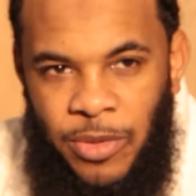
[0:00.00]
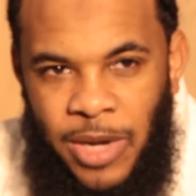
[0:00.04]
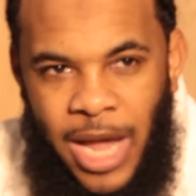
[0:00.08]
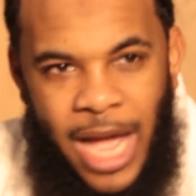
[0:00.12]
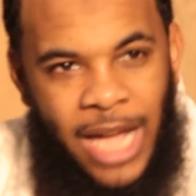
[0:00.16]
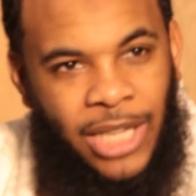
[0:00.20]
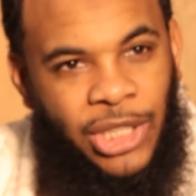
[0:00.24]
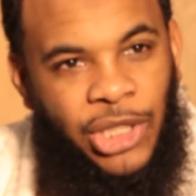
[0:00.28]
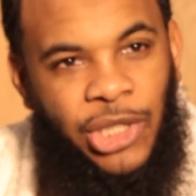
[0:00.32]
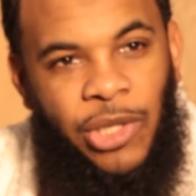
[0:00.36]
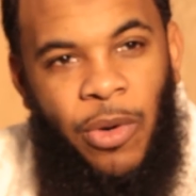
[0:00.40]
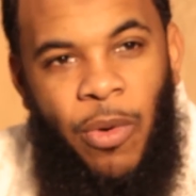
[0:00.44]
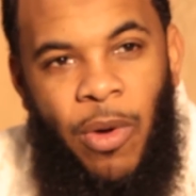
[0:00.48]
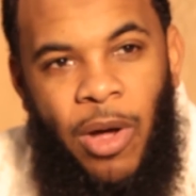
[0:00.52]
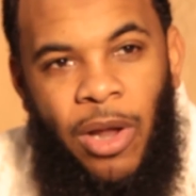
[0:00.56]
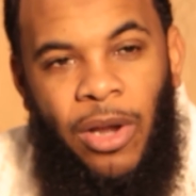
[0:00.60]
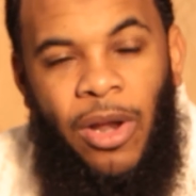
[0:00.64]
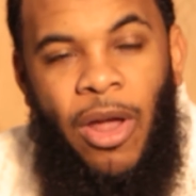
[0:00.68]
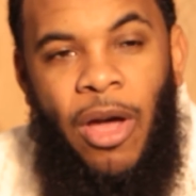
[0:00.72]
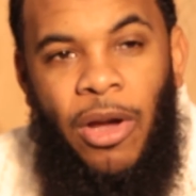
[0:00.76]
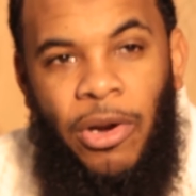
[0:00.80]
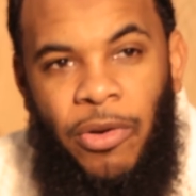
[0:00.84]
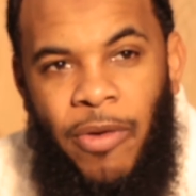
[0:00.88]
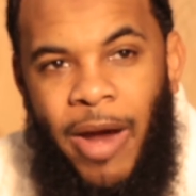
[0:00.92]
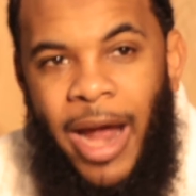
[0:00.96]
not show
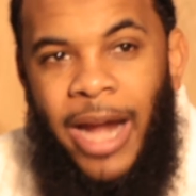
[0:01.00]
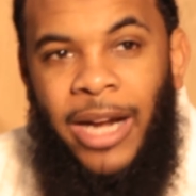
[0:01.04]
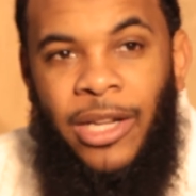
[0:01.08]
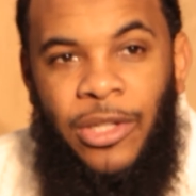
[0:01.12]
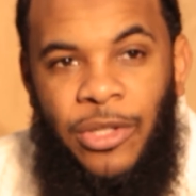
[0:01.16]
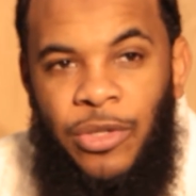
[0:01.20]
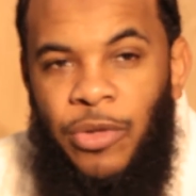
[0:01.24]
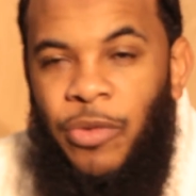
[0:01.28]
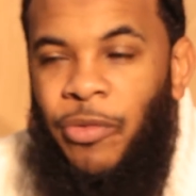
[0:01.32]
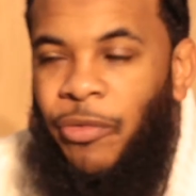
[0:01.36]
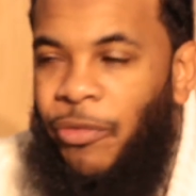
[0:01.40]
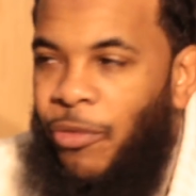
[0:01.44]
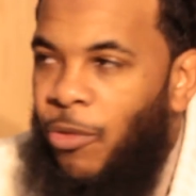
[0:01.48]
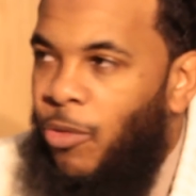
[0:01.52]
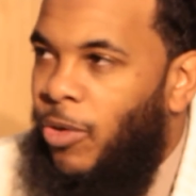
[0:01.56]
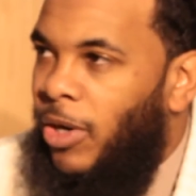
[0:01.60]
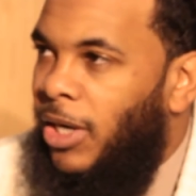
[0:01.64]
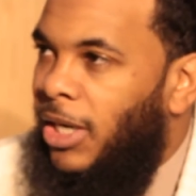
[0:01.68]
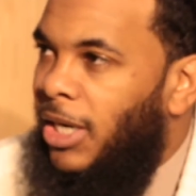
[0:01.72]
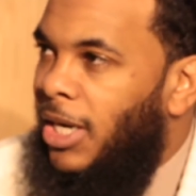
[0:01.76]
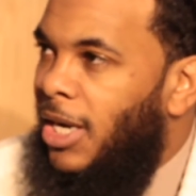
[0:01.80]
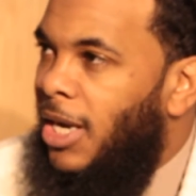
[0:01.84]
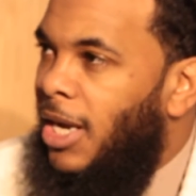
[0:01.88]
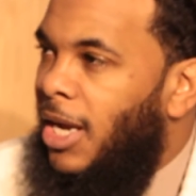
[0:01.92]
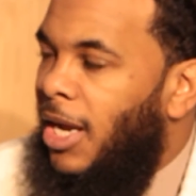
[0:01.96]
Allah gratitude
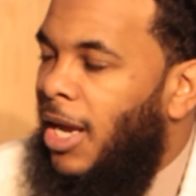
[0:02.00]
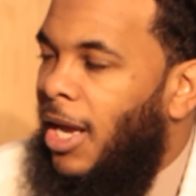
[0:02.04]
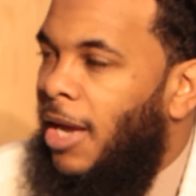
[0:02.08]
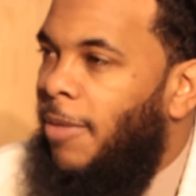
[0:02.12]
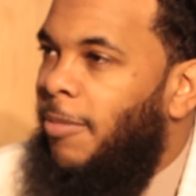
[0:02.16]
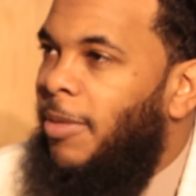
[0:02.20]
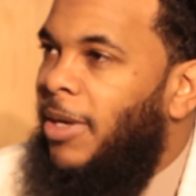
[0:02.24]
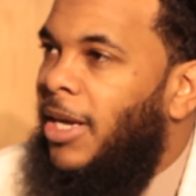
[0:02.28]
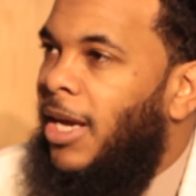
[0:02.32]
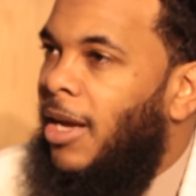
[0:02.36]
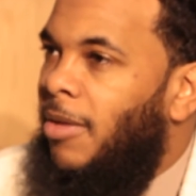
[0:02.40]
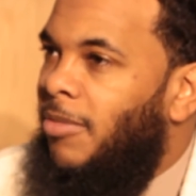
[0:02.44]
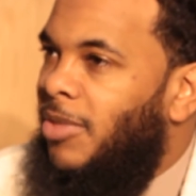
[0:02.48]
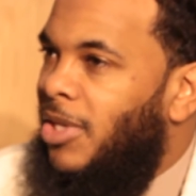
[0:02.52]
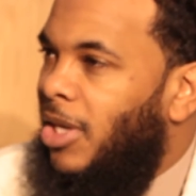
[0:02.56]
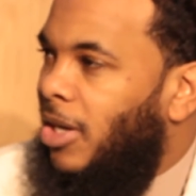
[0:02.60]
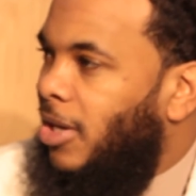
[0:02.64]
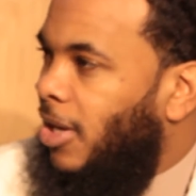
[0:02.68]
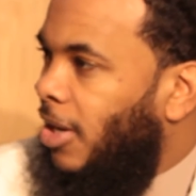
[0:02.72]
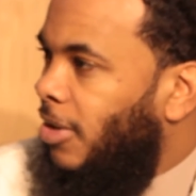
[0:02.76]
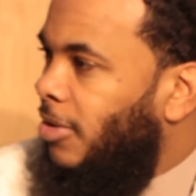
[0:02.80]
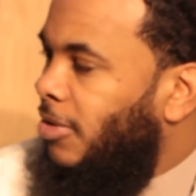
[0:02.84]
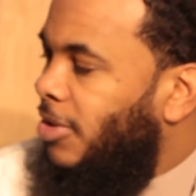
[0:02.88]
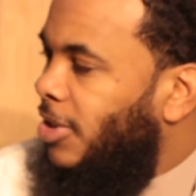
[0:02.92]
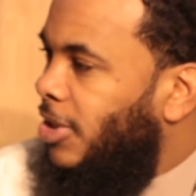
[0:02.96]
for, it becomes a
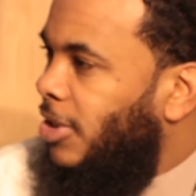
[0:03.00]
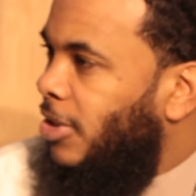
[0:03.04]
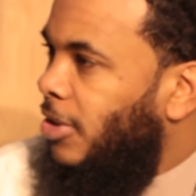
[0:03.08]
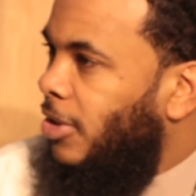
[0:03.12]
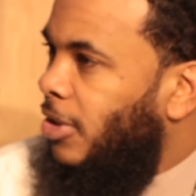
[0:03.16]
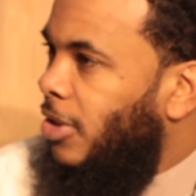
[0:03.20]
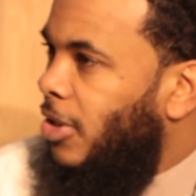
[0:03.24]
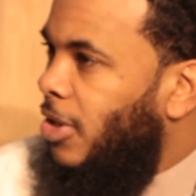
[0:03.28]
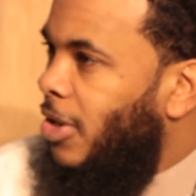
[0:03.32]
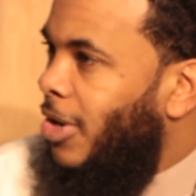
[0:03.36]
curse.